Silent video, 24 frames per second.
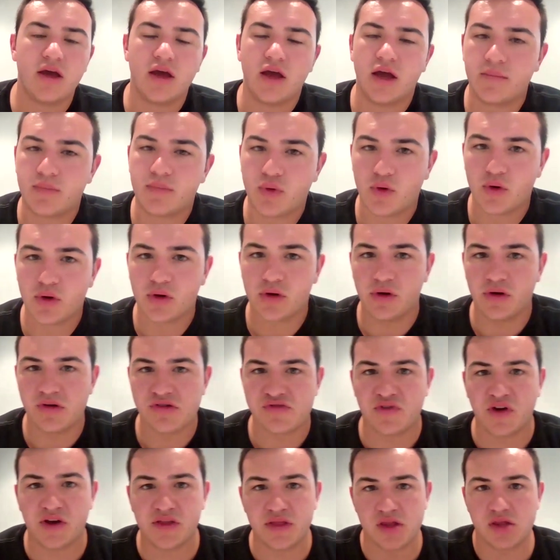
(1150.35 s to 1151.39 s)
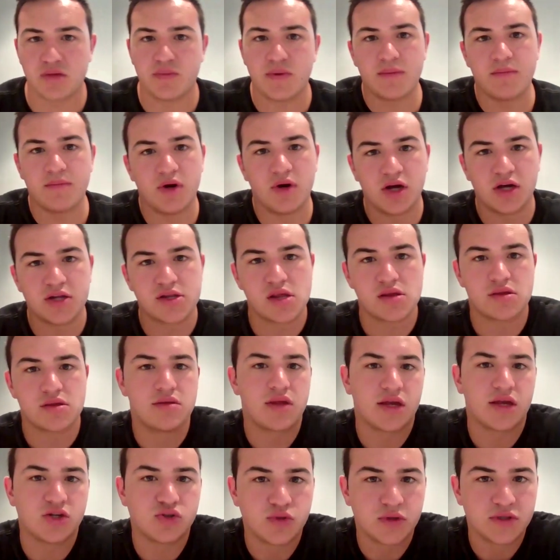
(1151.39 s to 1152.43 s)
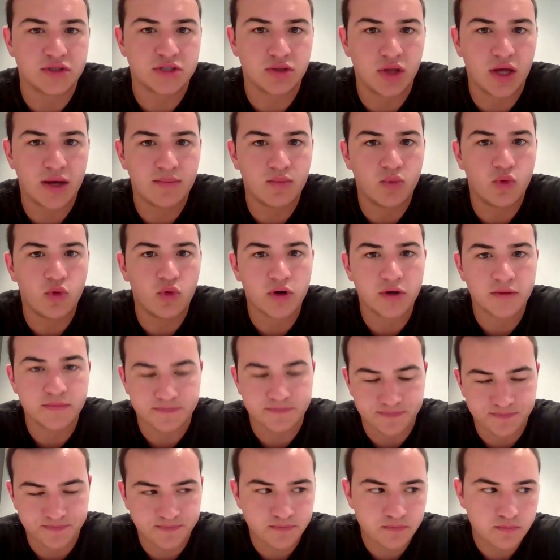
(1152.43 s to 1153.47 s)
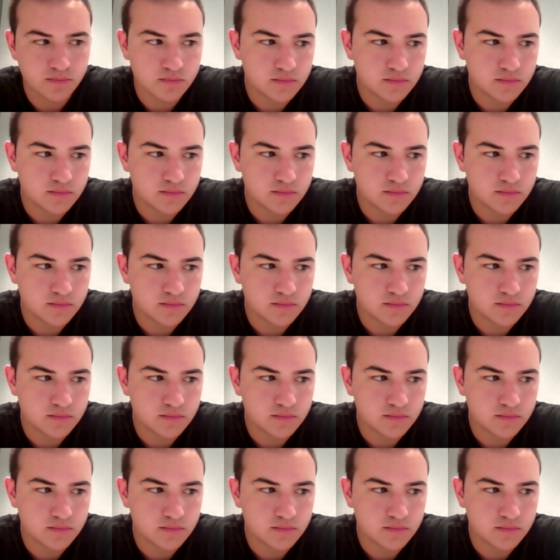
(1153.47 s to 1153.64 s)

And protocols find this to be a system they can trust a lot more,